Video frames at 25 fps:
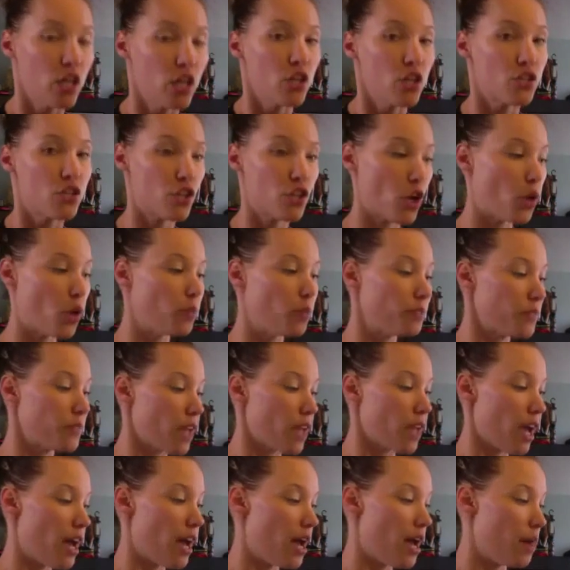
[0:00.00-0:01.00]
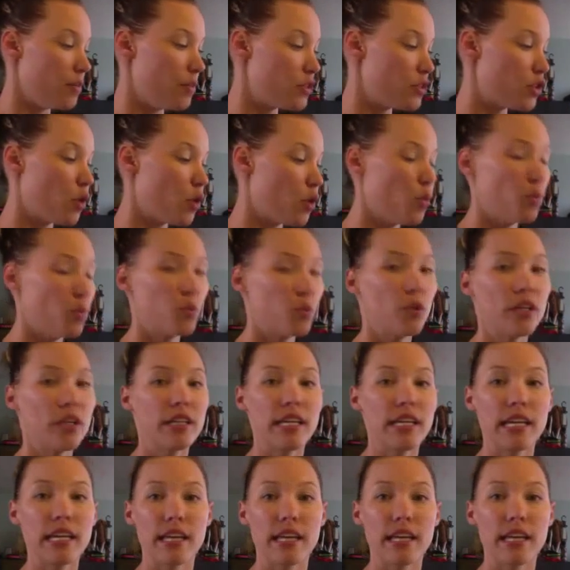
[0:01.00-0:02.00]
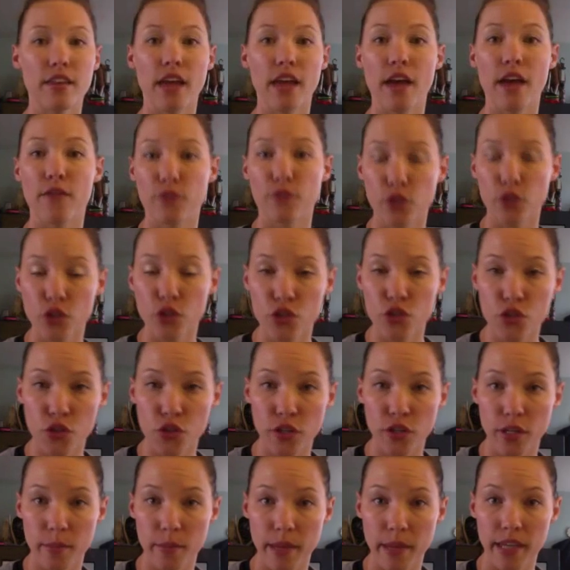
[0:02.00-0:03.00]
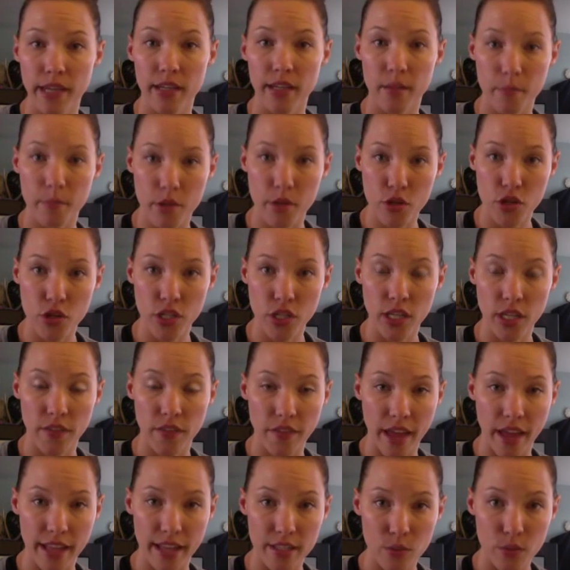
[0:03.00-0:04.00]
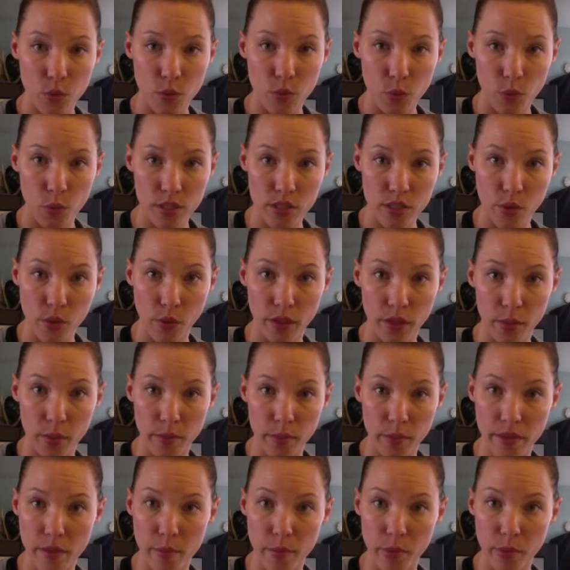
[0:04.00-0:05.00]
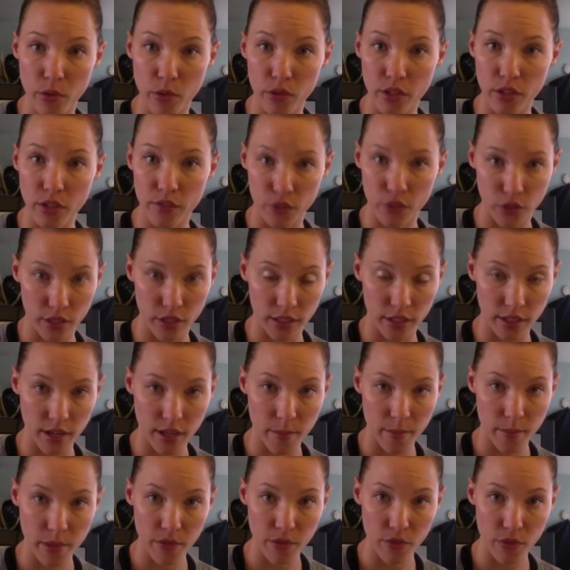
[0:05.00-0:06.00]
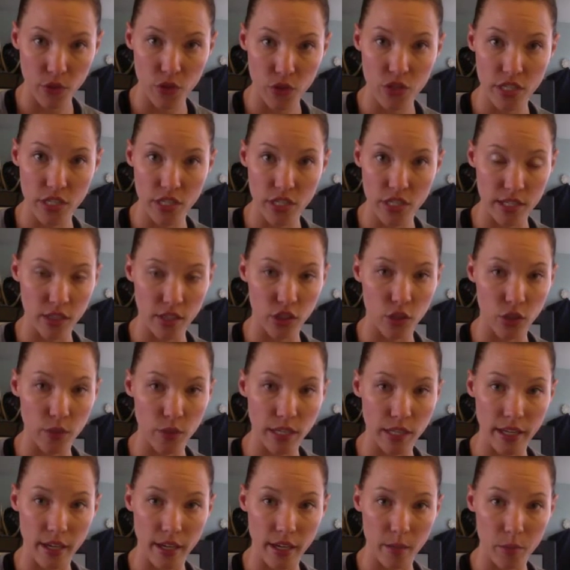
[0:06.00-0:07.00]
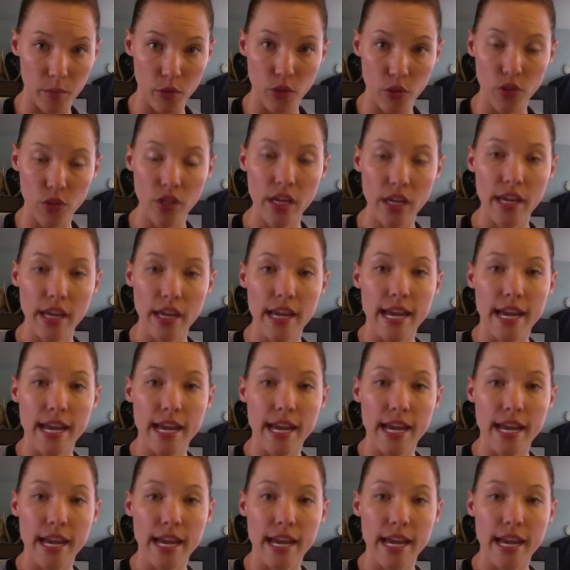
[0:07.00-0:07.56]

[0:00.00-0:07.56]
So really at first you're going to make commission, and that's what's going to be the bulk of your income at first until you hit Emerald.